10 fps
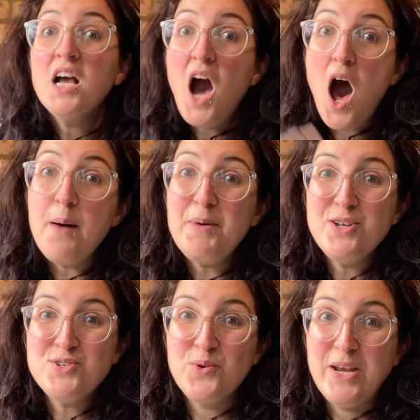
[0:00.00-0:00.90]
come
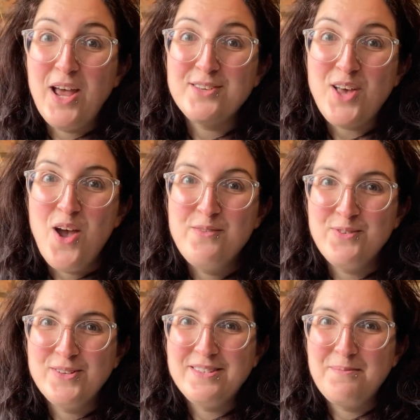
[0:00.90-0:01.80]
and join us
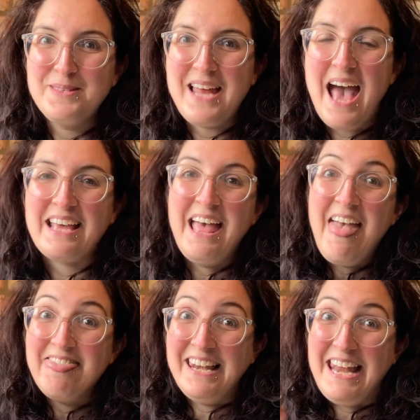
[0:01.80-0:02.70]
over on Substack.
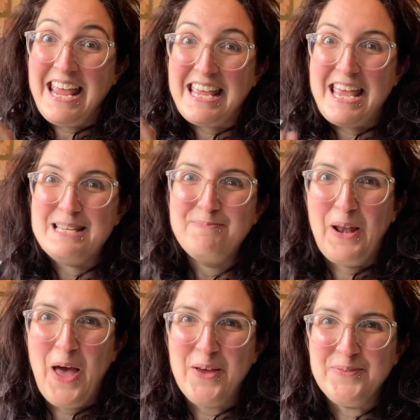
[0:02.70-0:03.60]
The link is below.